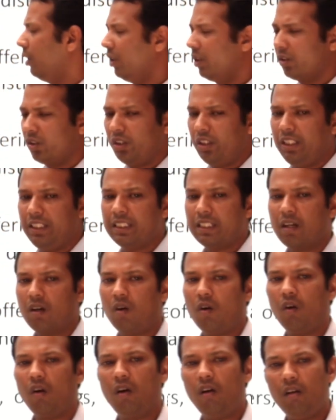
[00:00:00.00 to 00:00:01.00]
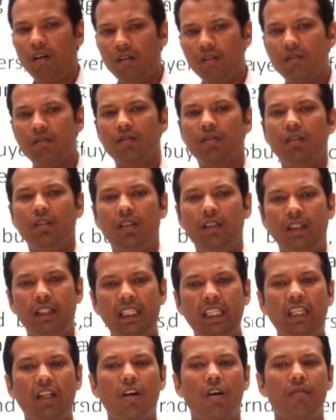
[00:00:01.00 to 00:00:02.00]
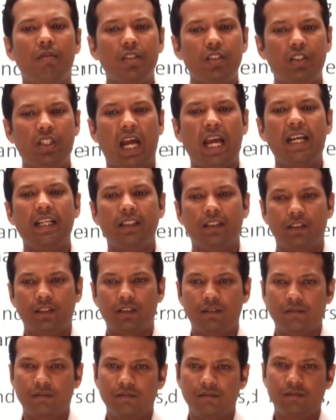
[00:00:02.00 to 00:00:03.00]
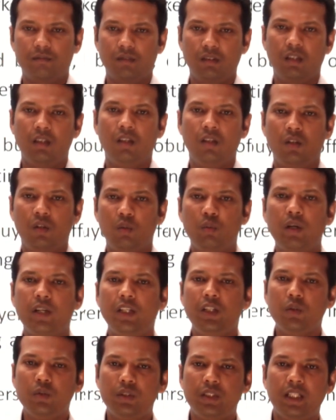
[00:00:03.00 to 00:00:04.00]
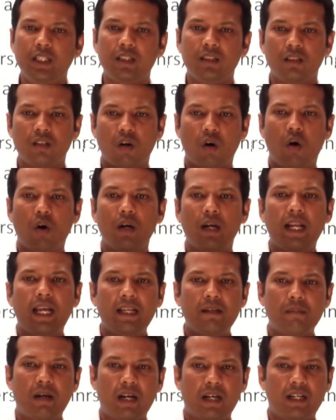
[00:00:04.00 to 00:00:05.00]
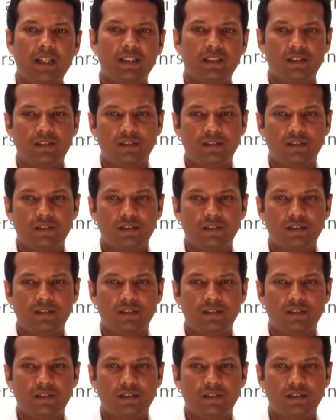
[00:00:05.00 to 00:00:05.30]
So these are all e-commerce giants who are using online market